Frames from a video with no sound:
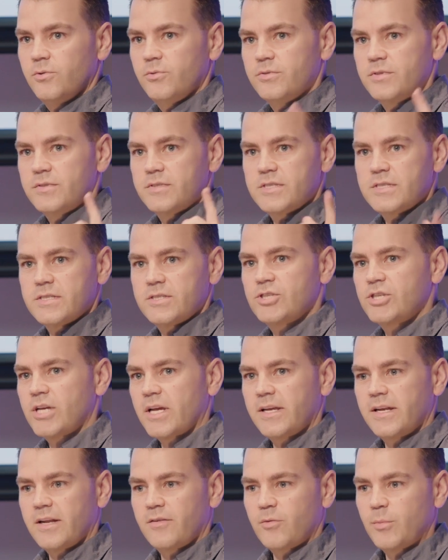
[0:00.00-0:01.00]
who's
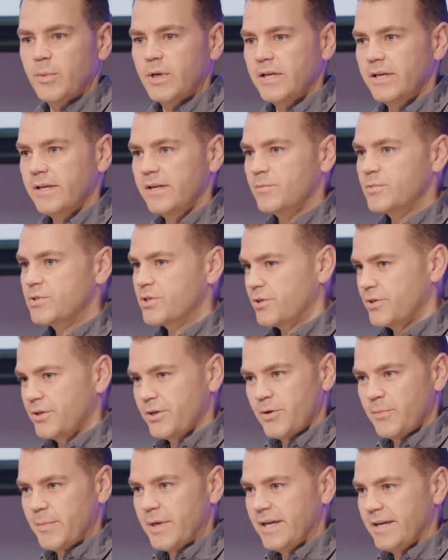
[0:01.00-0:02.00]
checking everybody in, I'm sure you
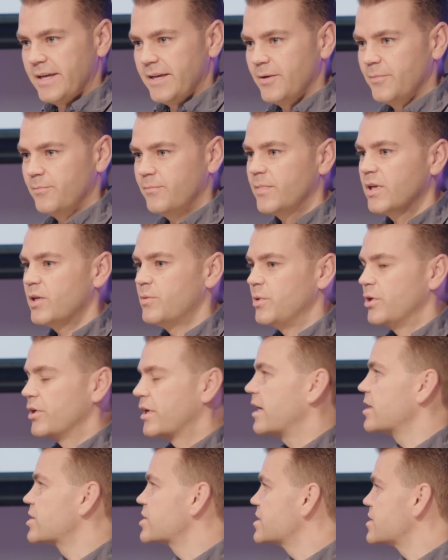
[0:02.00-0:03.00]
all met him,
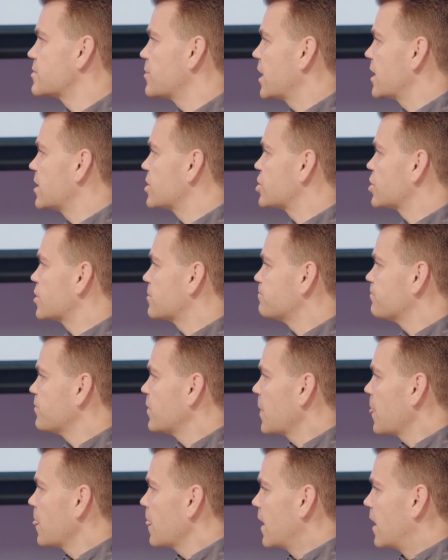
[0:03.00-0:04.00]
Communications Manager,
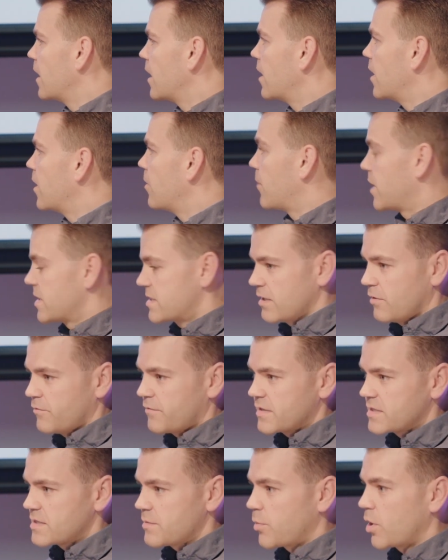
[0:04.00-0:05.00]

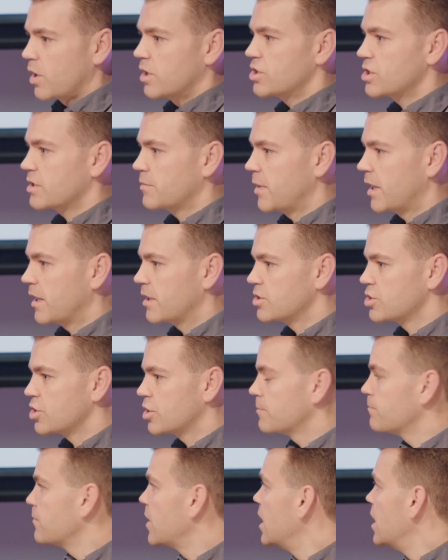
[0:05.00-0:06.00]
myself as a Project
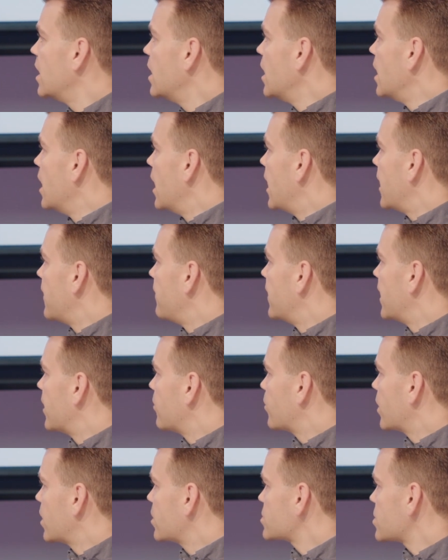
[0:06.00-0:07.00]
Manager, and
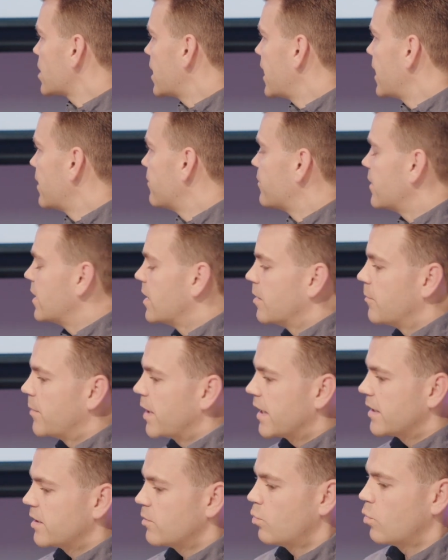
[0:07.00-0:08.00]
then we also have
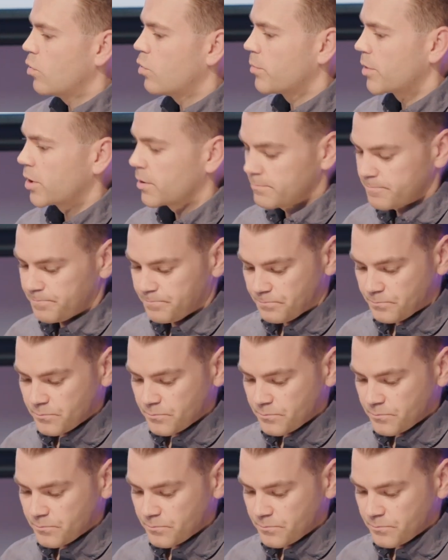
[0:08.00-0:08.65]
Andy Wolmer,